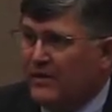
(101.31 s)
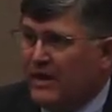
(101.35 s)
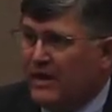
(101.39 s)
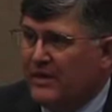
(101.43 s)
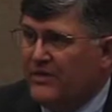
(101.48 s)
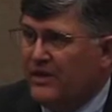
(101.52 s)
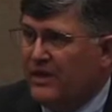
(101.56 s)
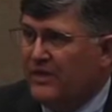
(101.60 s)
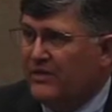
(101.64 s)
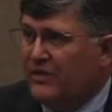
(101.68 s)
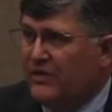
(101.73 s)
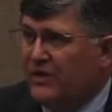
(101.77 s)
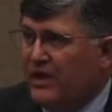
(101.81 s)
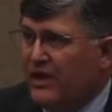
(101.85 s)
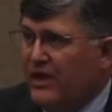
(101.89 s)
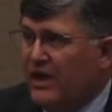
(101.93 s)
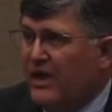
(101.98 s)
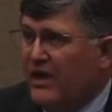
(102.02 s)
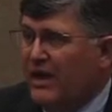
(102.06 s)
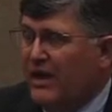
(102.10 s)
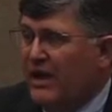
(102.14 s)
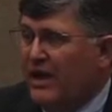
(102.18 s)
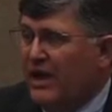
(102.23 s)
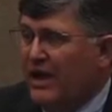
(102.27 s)
And that
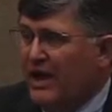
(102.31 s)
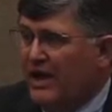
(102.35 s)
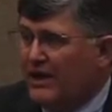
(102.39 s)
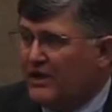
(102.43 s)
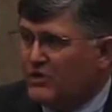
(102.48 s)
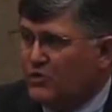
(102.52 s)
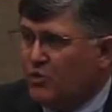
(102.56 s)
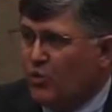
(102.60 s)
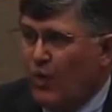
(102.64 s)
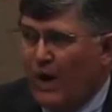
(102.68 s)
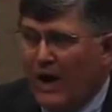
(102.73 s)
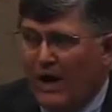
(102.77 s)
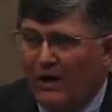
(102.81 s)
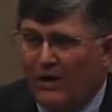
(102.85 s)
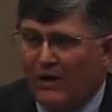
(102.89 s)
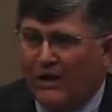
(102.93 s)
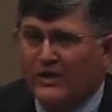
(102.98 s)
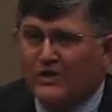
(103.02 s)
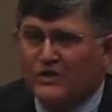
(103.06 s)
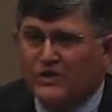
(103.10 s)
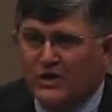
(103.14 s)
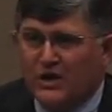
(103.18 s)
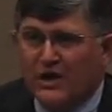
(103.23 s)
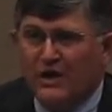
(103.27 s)
as well
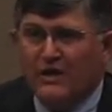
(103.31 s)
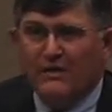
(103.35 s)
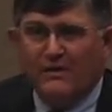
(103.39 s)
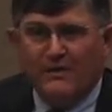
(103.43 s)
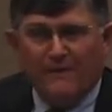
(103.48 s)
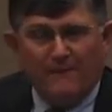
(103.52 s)
as